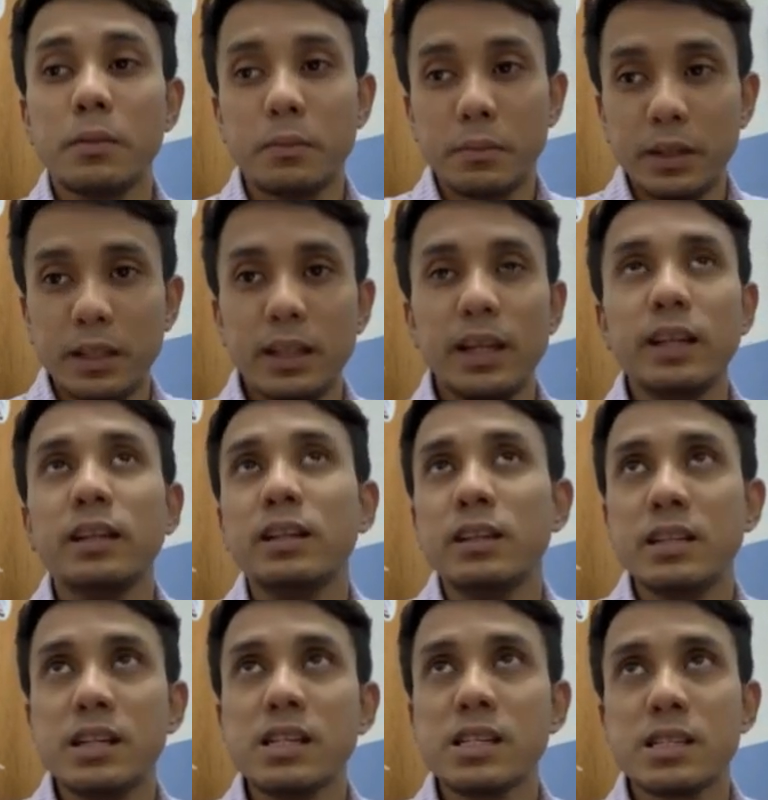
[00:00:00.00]
But then
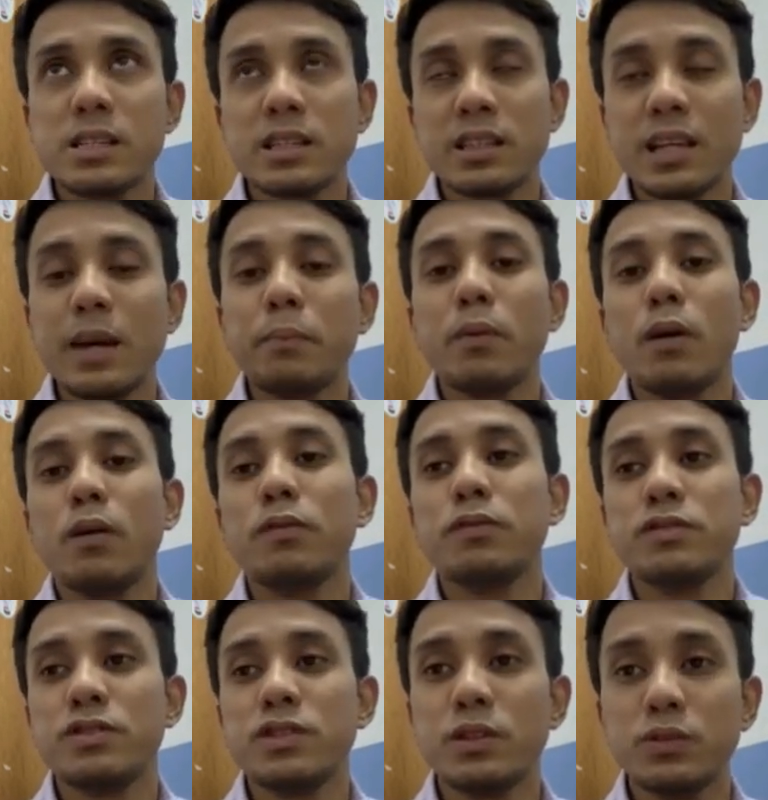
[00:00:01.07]
this type
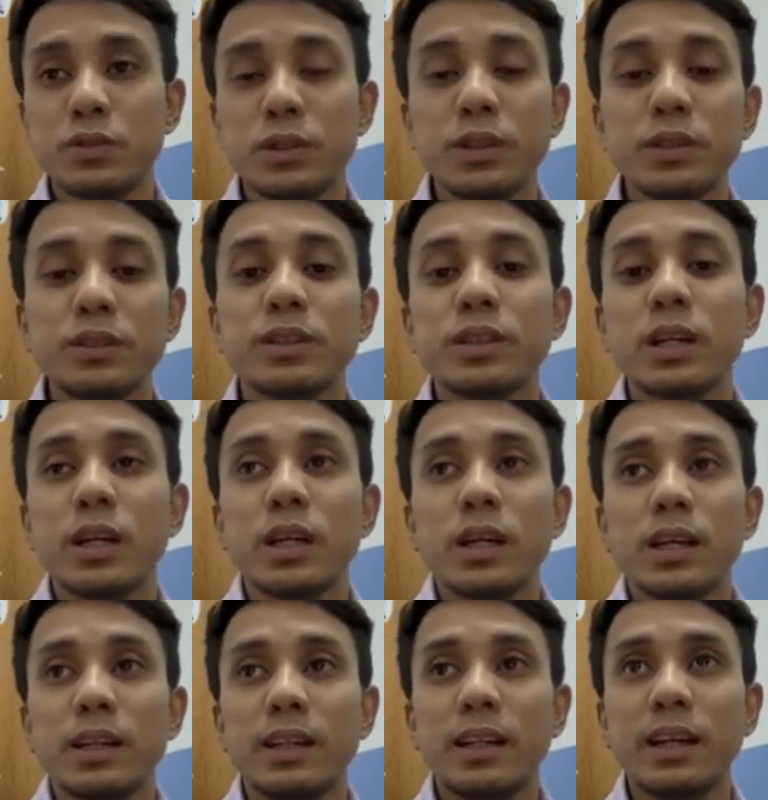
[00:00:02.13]
of children,
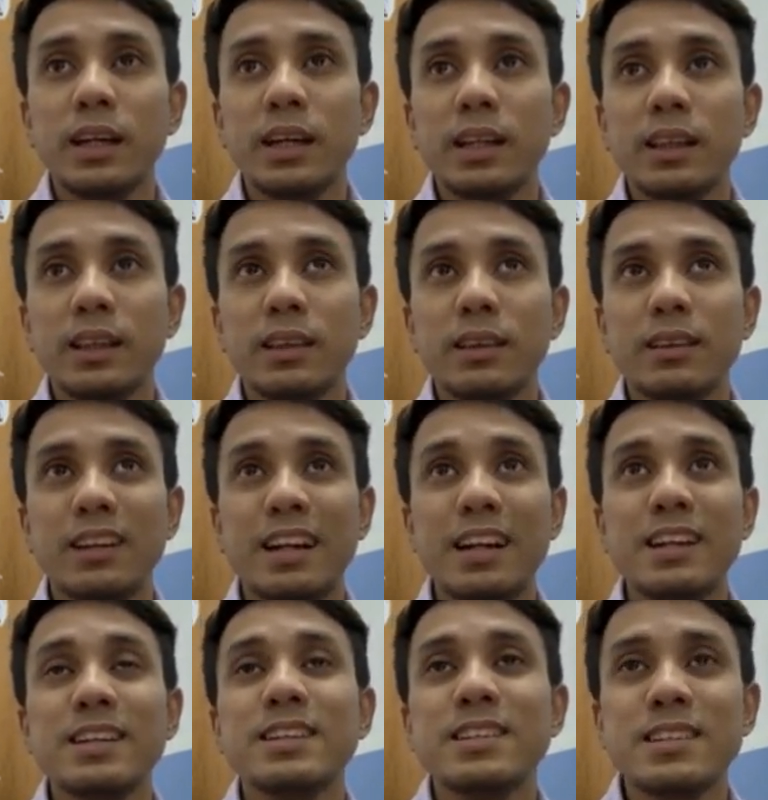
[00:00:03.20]
they
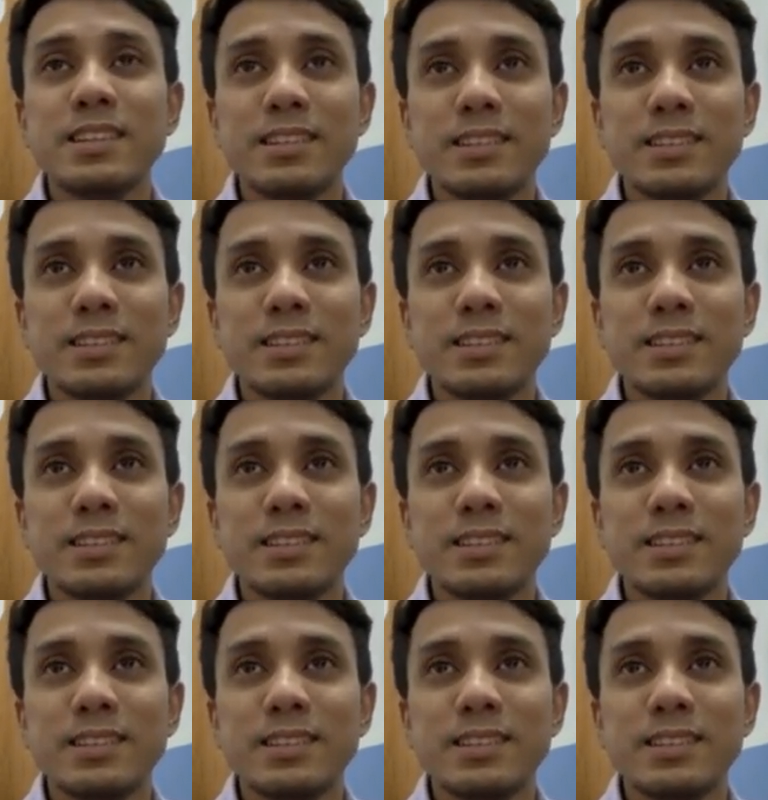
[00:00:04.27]
learn